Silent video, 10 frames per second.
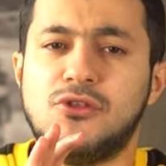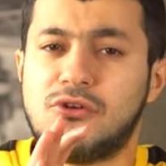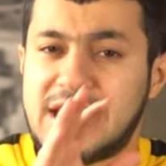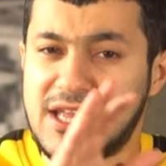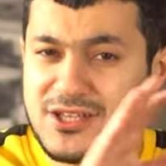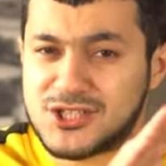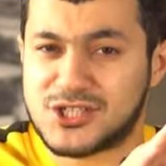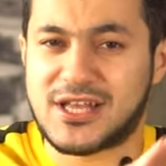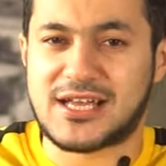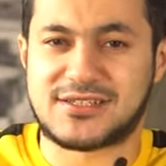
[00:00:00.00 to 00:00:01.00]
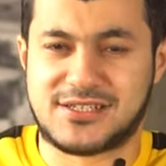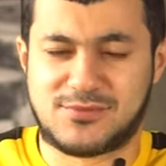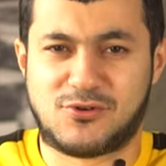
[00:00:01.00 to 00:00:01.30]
your English classes,